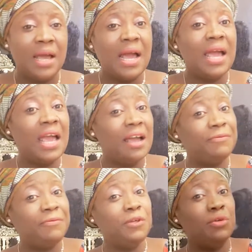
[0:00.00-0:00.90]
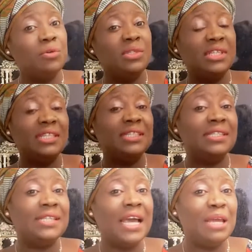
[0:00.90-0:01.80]
I have, set
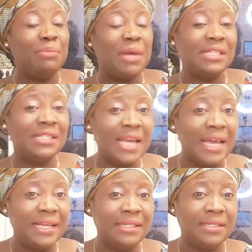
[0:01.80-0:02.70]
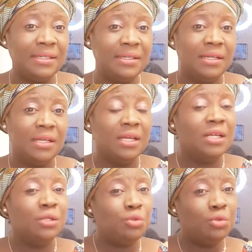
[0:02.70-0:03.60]
time aside.
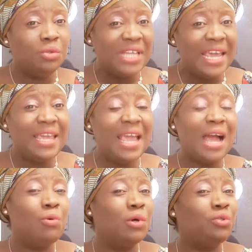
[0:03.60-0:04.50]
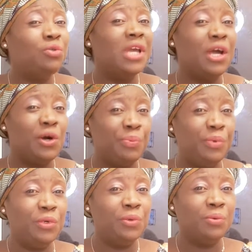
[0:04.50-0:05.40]
Today I want to help
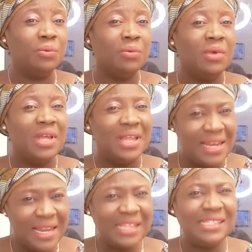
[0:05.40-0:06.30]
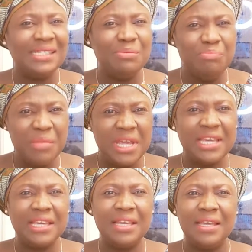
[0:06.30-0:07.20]
you. Let's
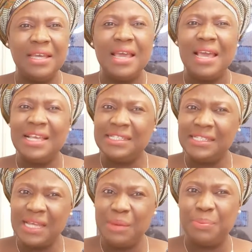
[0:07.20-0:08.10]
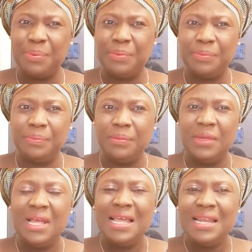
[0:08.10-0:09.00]
make a step.
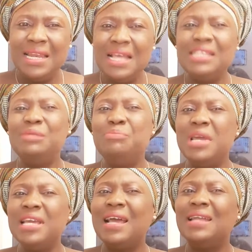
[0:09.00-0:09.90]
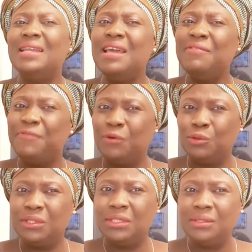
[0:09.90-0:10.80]
Let's make an
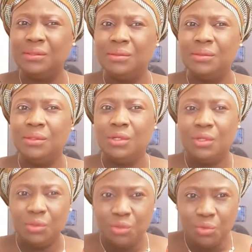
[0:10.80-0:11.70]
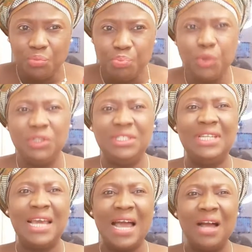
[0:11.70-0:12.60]
effort to put the
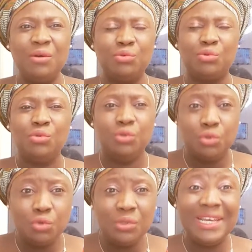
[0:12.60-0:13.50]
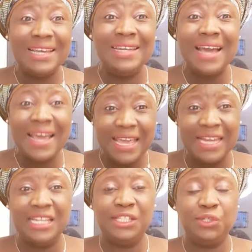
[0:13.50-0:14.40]
house together a
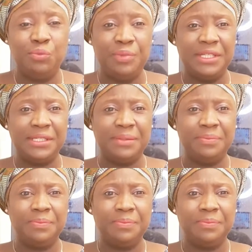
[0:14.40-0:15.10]
little bit.